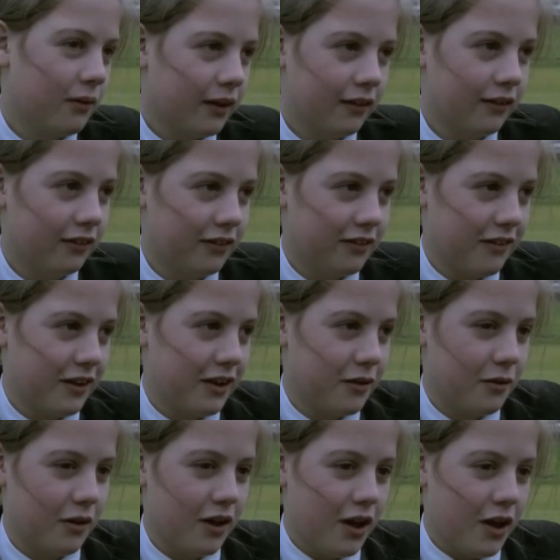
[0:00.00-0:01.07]
I can see
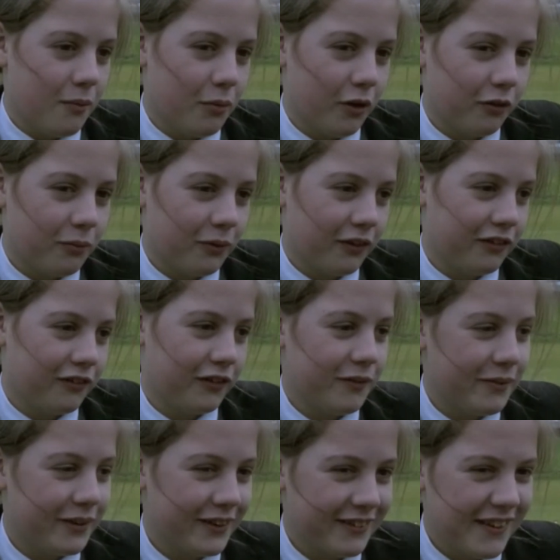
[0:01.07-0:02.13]
both points of view,
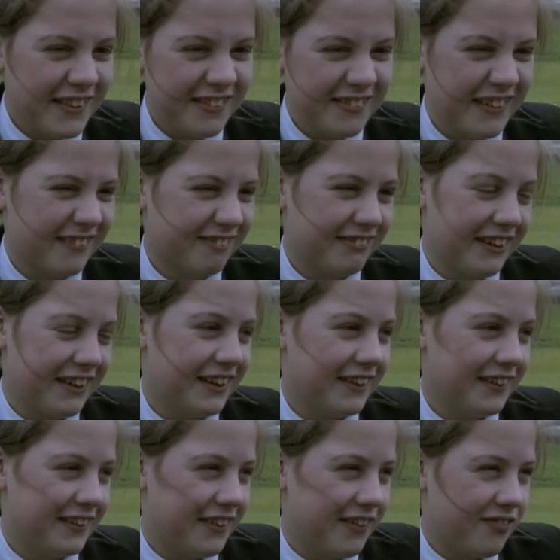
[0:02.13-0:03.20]
but it does make me,
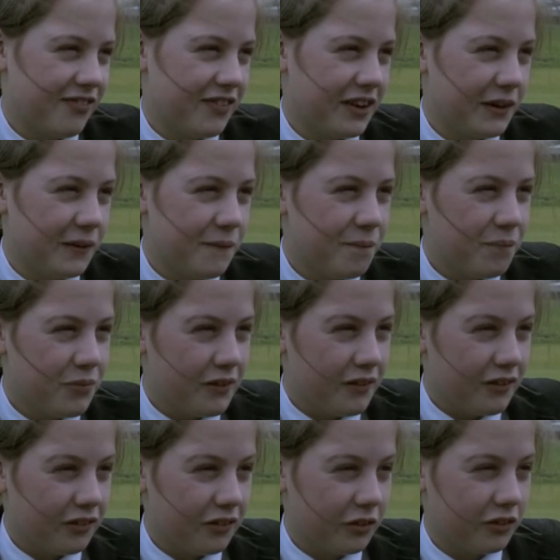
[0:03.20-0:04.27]
you know,
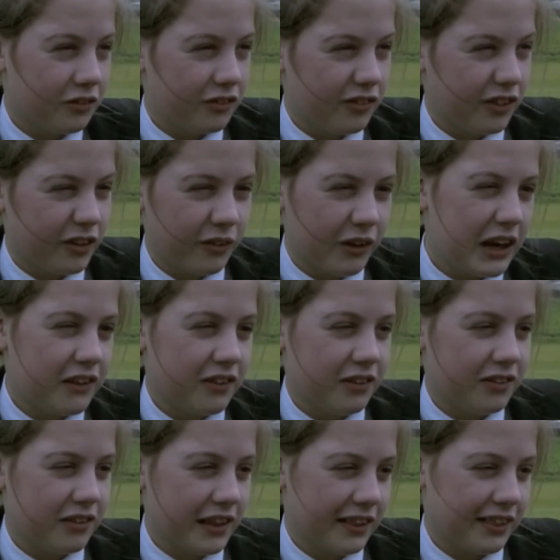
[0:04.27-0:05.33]
sort of annoyed
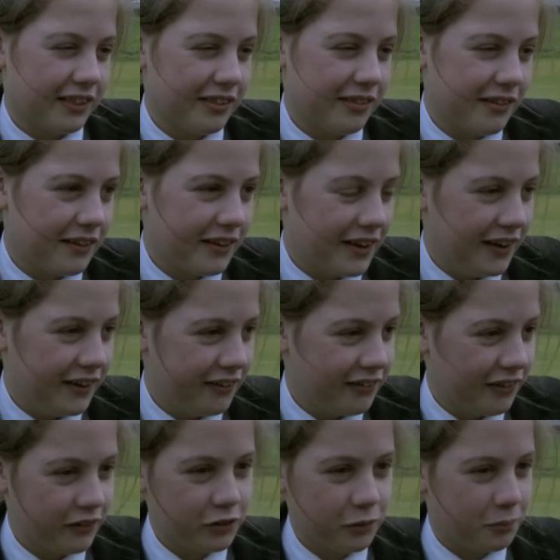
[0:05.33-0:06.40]
that it's such a